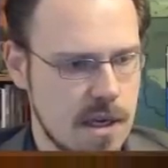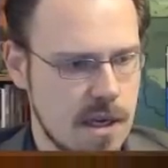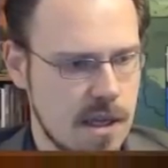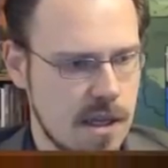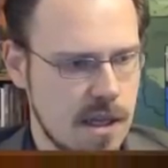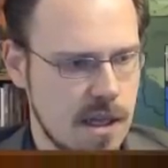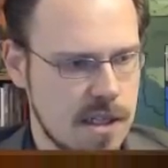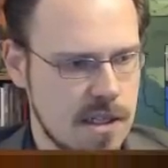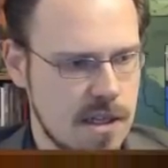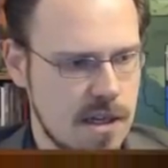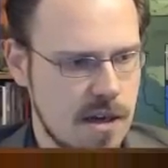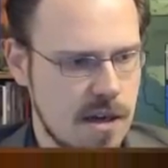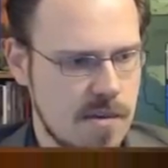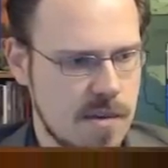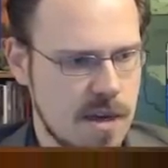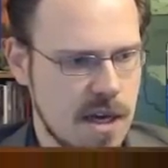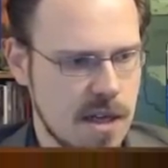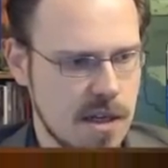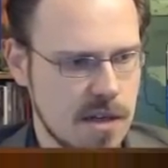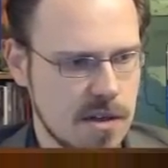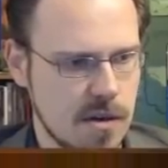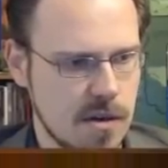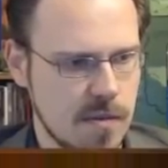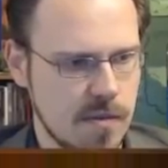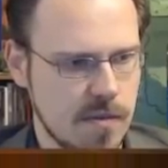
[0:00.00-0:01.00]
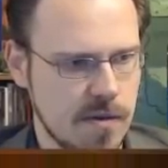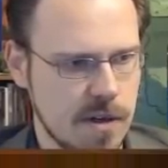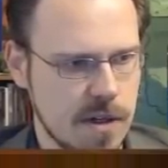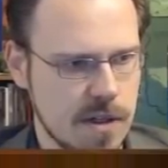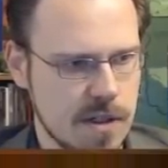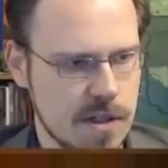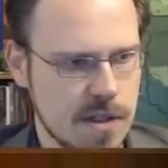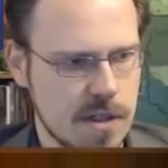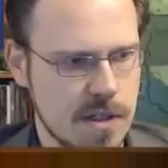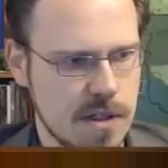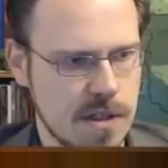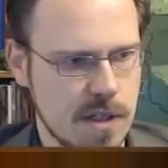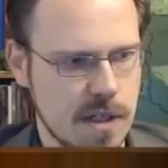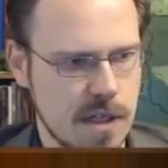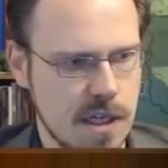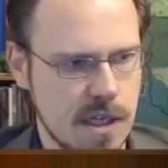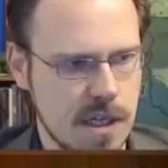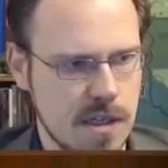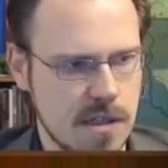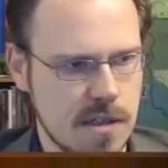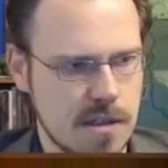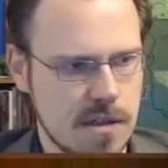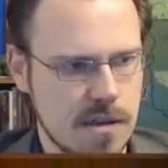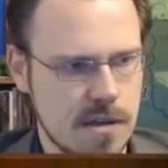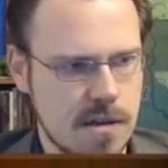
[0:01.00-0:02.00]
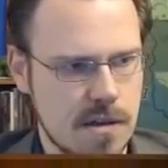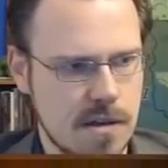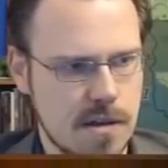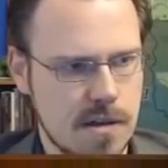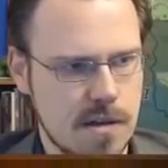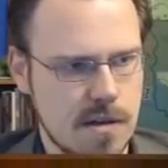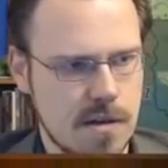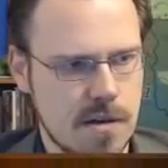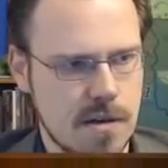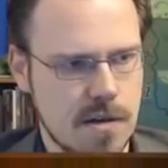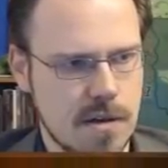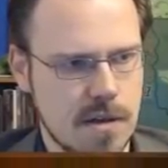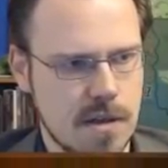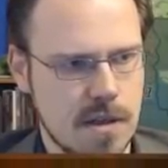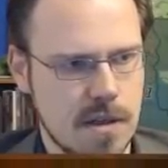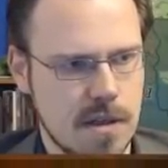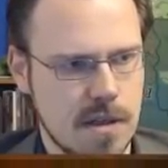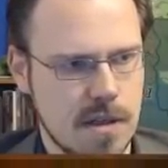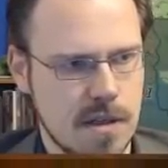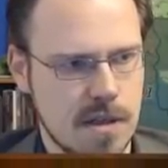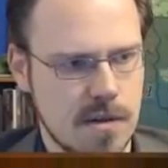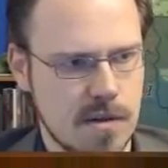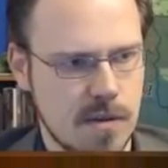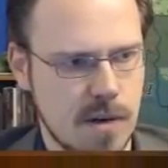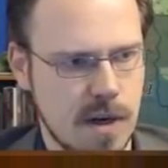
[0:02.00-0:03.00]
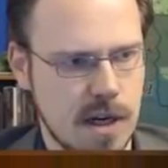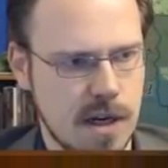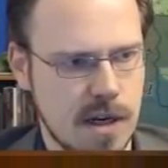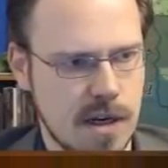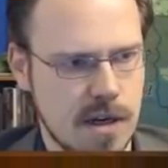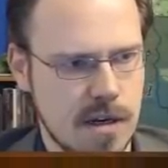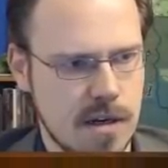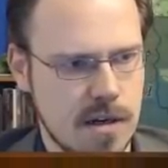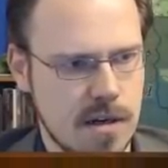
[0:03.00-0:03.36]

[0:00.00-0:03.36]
Let's uh, make a totem first, just in case. Because why not?